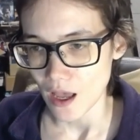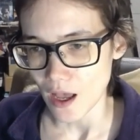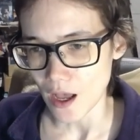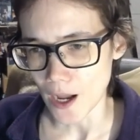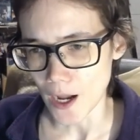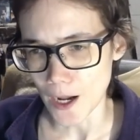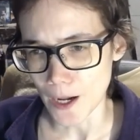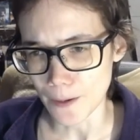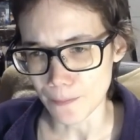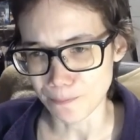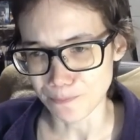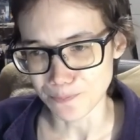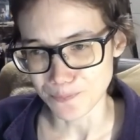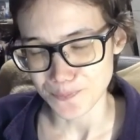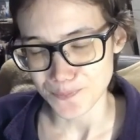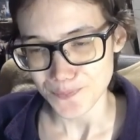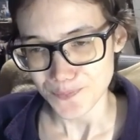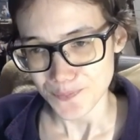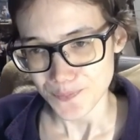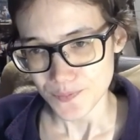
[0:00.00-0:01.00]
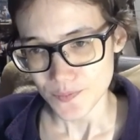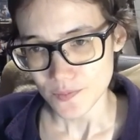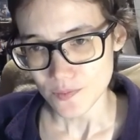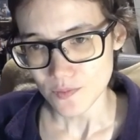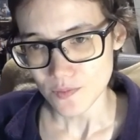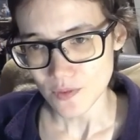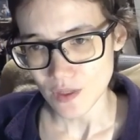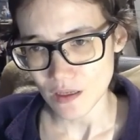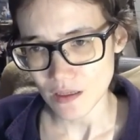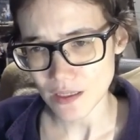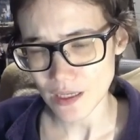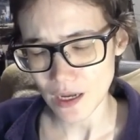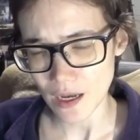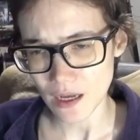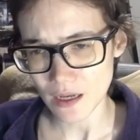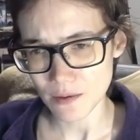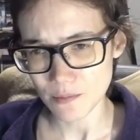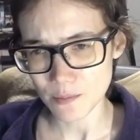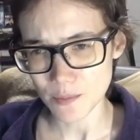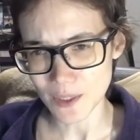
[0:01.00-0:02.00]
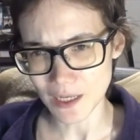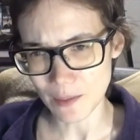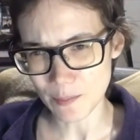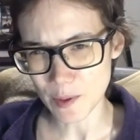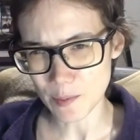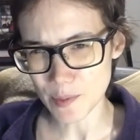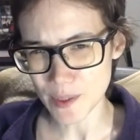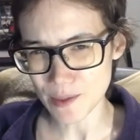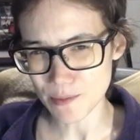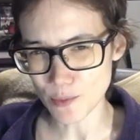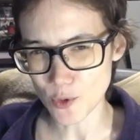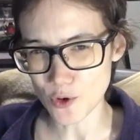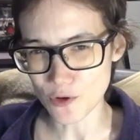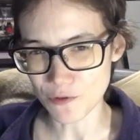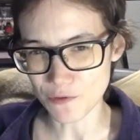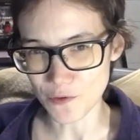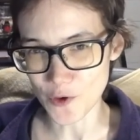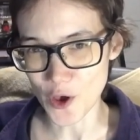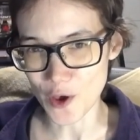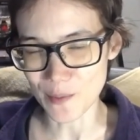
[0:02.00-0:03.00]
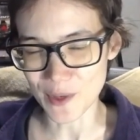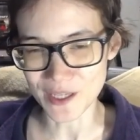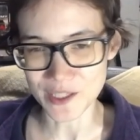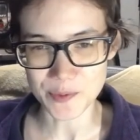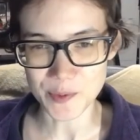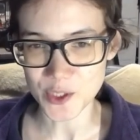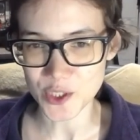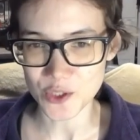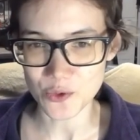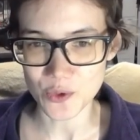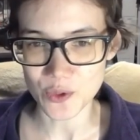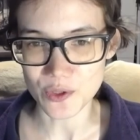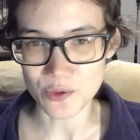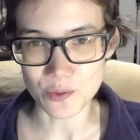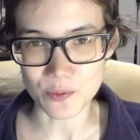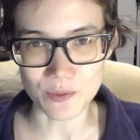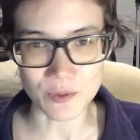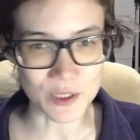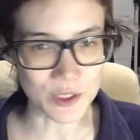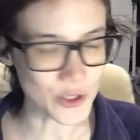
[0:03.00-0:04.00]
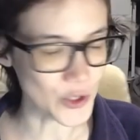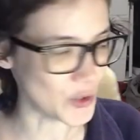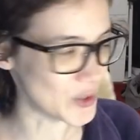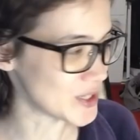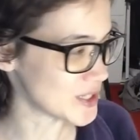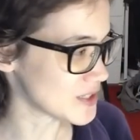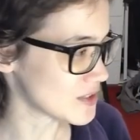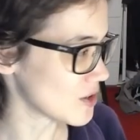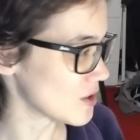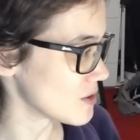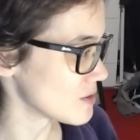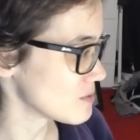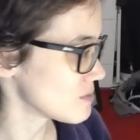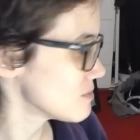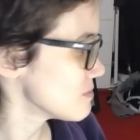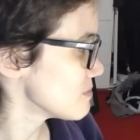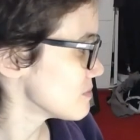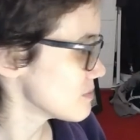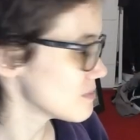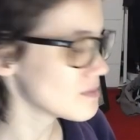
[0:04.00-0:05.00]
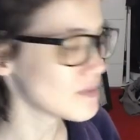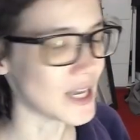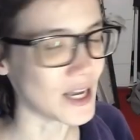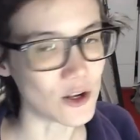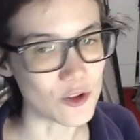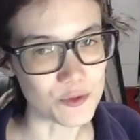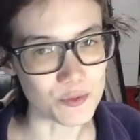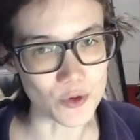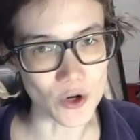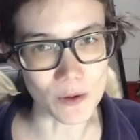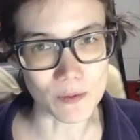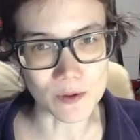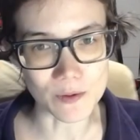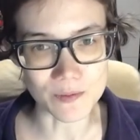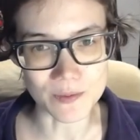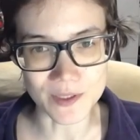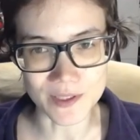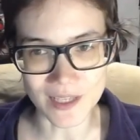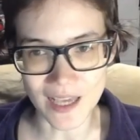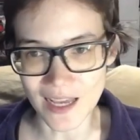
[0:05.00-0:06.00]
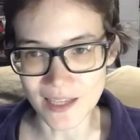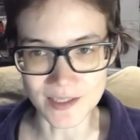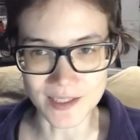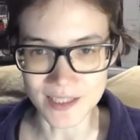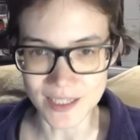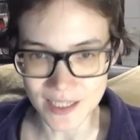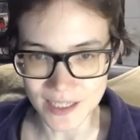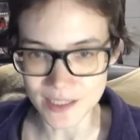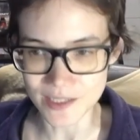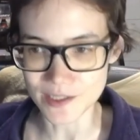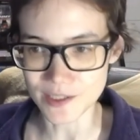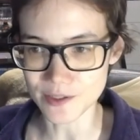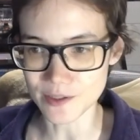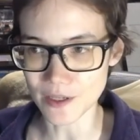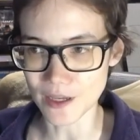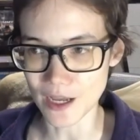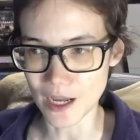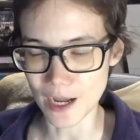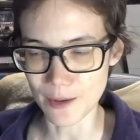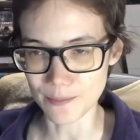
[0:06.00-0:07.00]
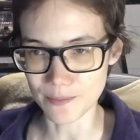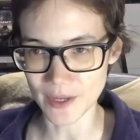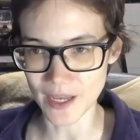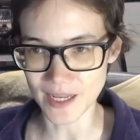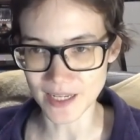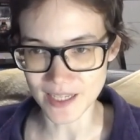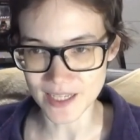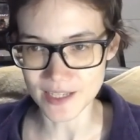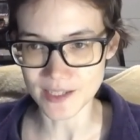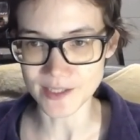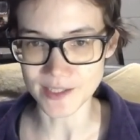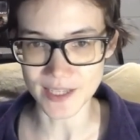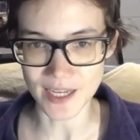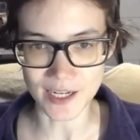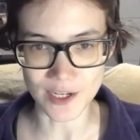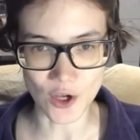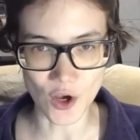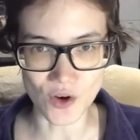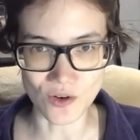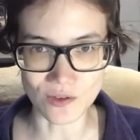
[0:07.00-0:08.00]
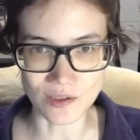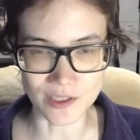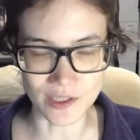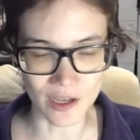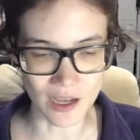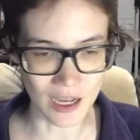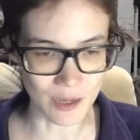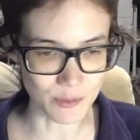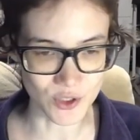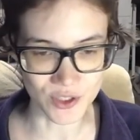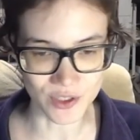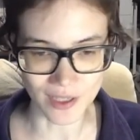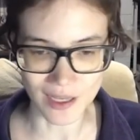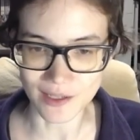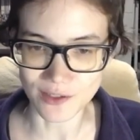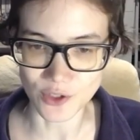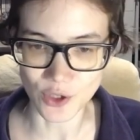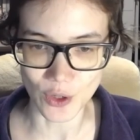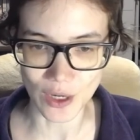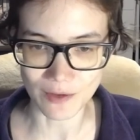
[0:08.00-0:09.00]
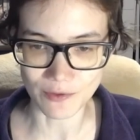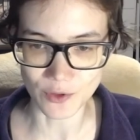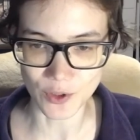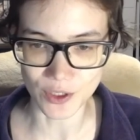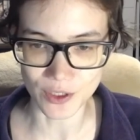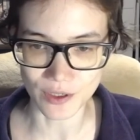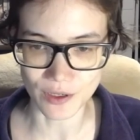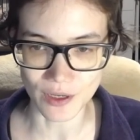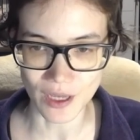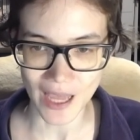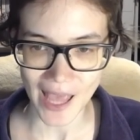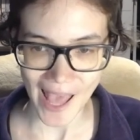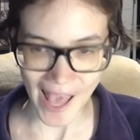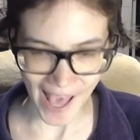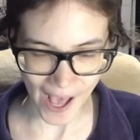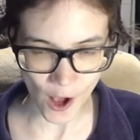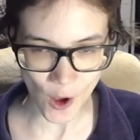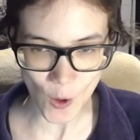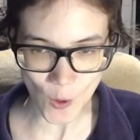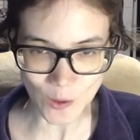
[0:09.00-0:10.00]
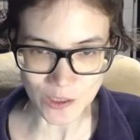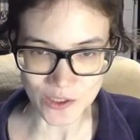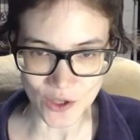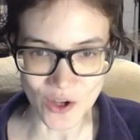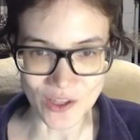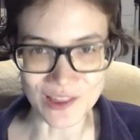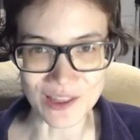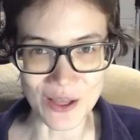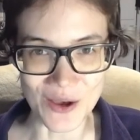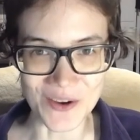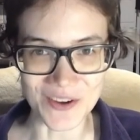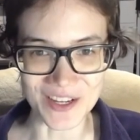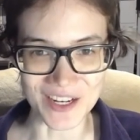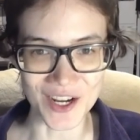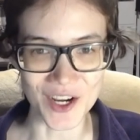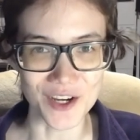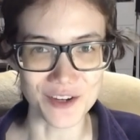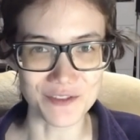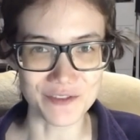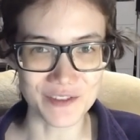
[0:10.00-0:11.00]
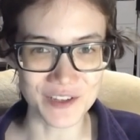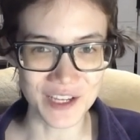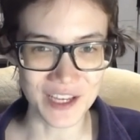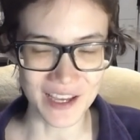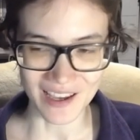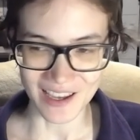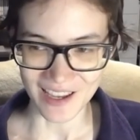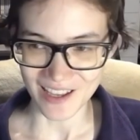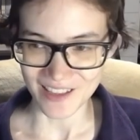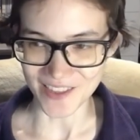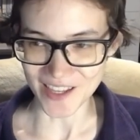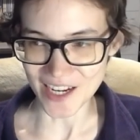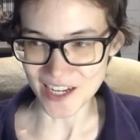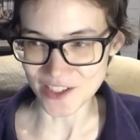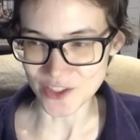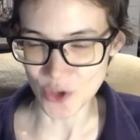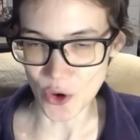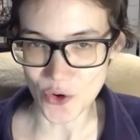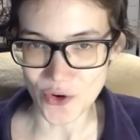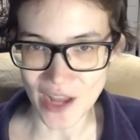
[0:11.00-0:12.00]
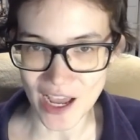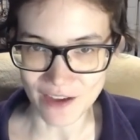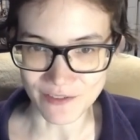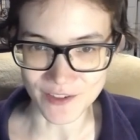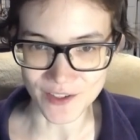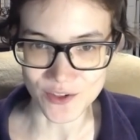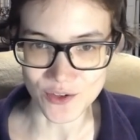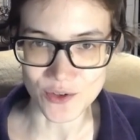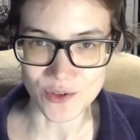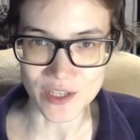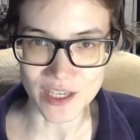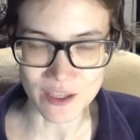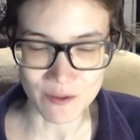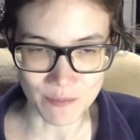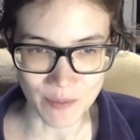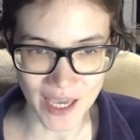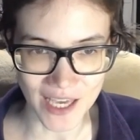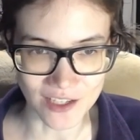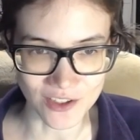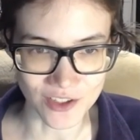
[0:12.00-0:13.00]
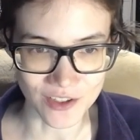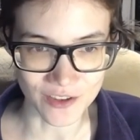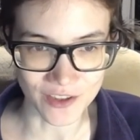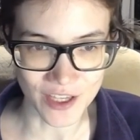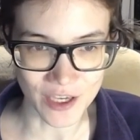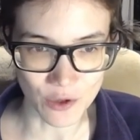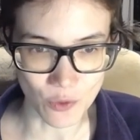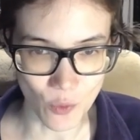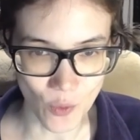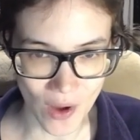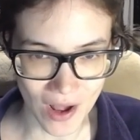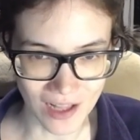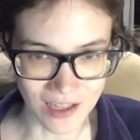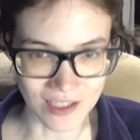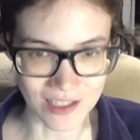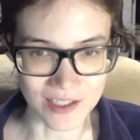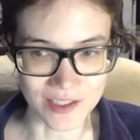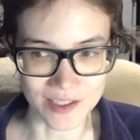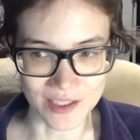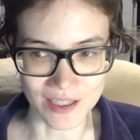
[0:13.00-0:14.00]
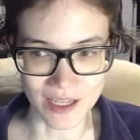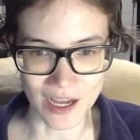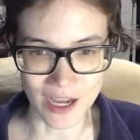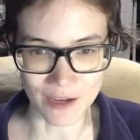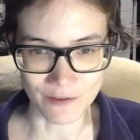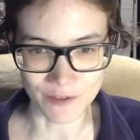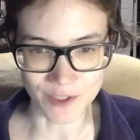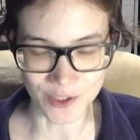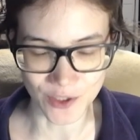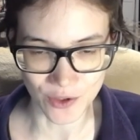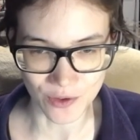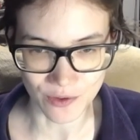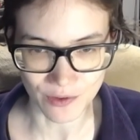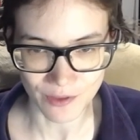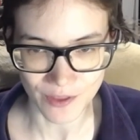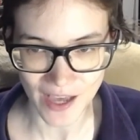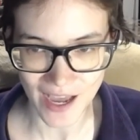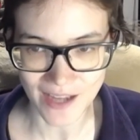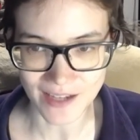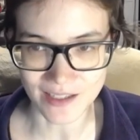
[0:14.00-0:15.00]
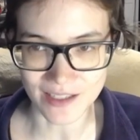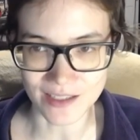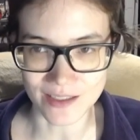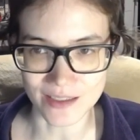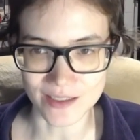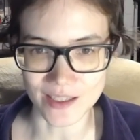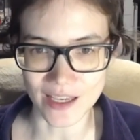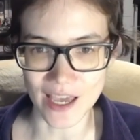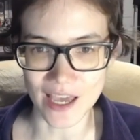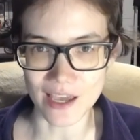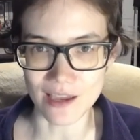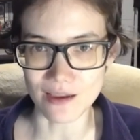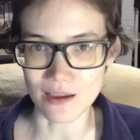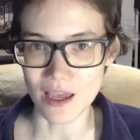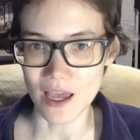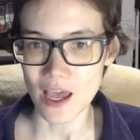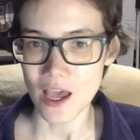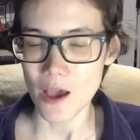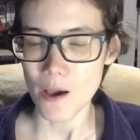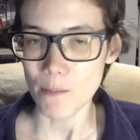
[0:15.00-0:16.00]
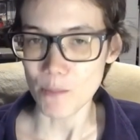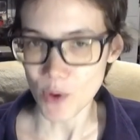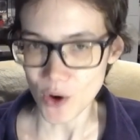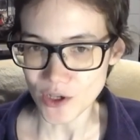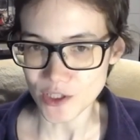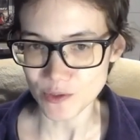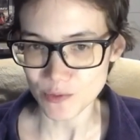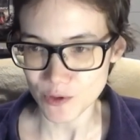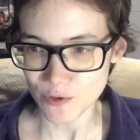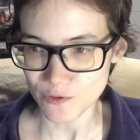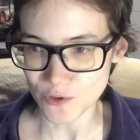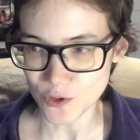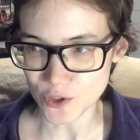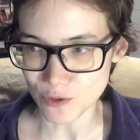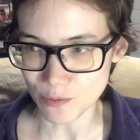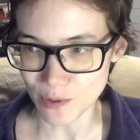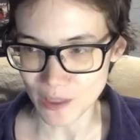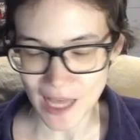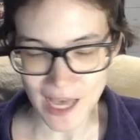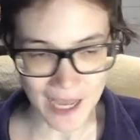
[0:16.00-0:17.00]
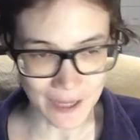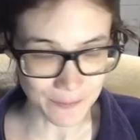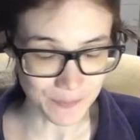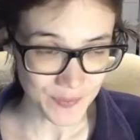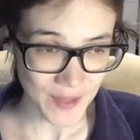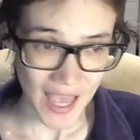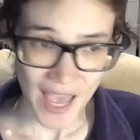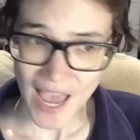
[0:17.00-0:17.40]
But I'm a bit more firmer, especially with, he's got health problems as it is, and he is getting older. I'm just like, no, I've got to hold on long enough that I don't have to do the inpatient thing while he's alive. So that is a possible future plan.